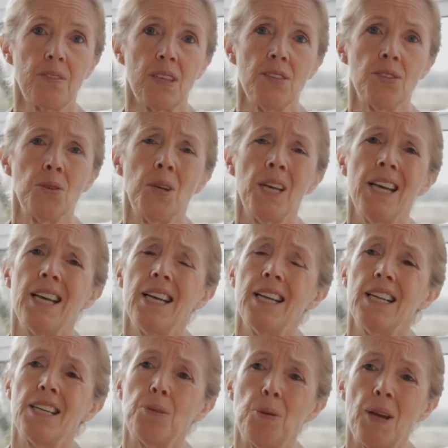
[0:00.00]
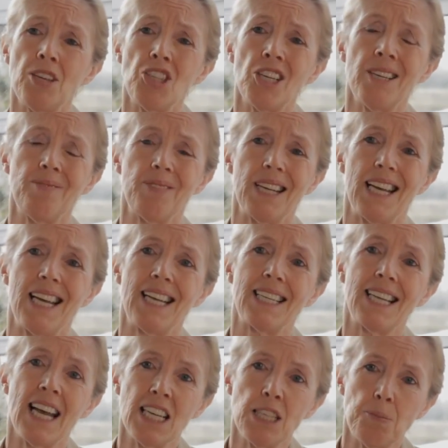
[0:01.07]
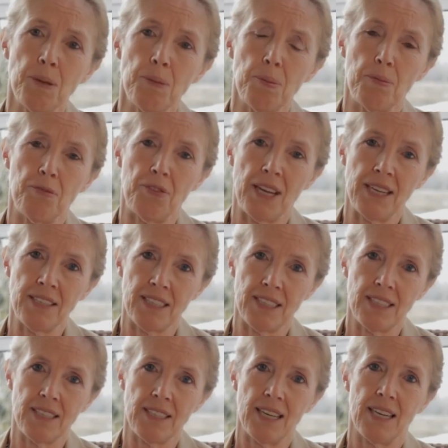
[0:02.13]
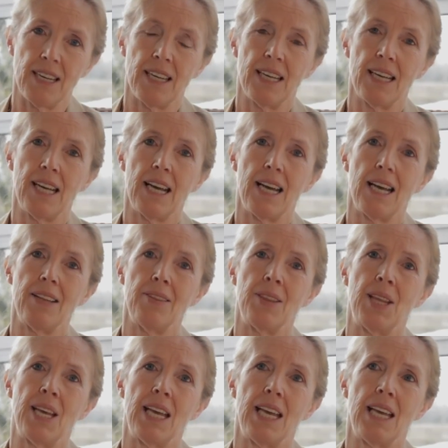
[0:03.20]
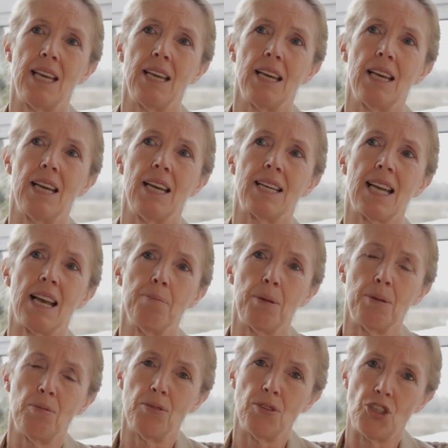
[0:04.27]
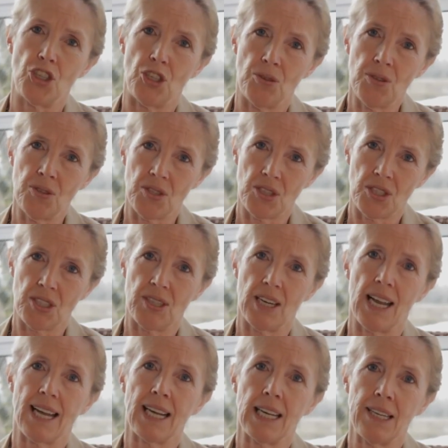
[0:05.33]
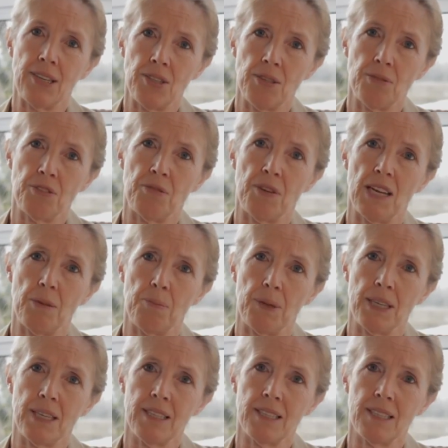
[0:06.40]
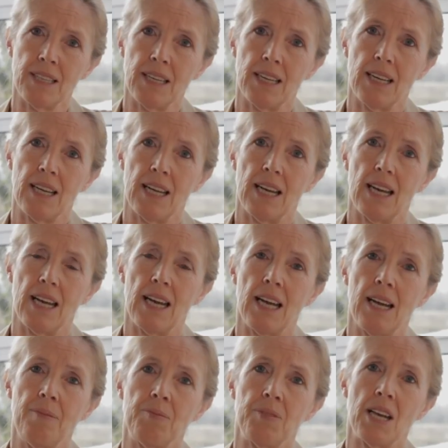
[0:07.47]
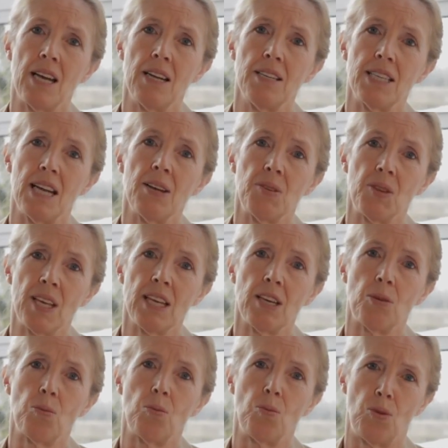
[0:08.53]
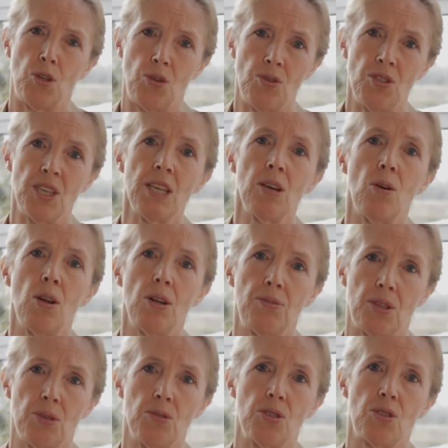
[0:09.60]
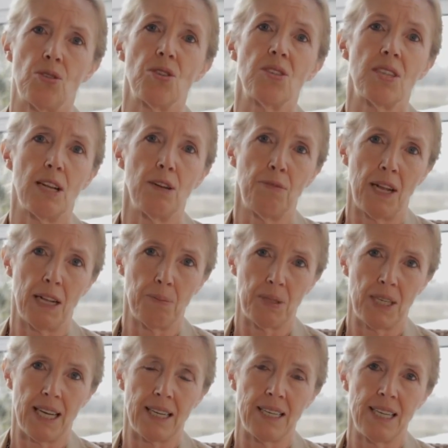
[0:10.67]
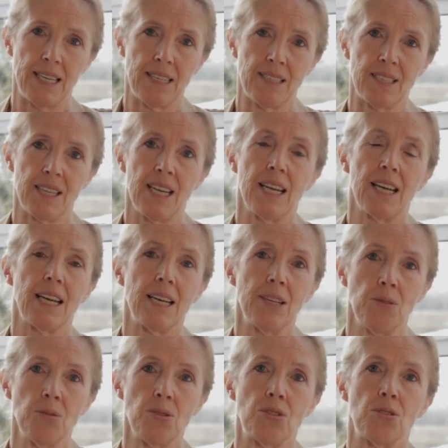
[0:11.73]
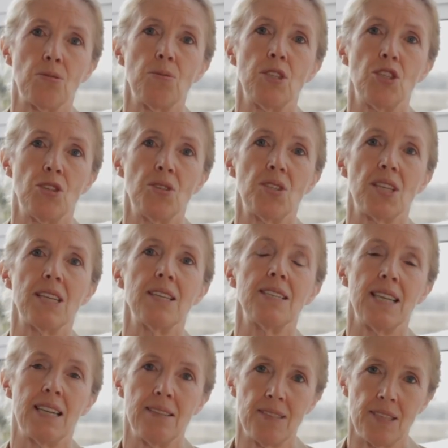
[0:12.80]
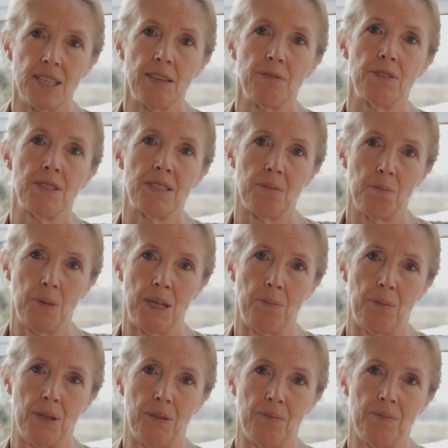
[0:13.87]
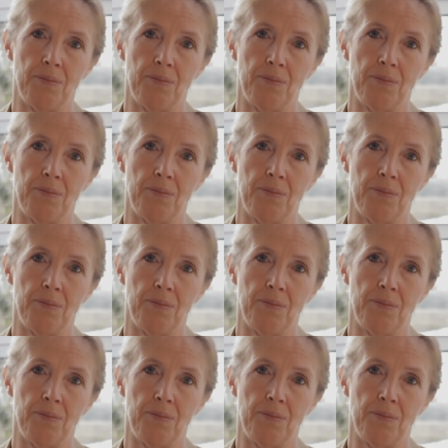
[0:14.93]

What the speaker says: So depression, it can't be prevented. It can be reduced, the likelihood of developing it. And I think using all of those sort of self-help techniques can also reduce the intensity for some people.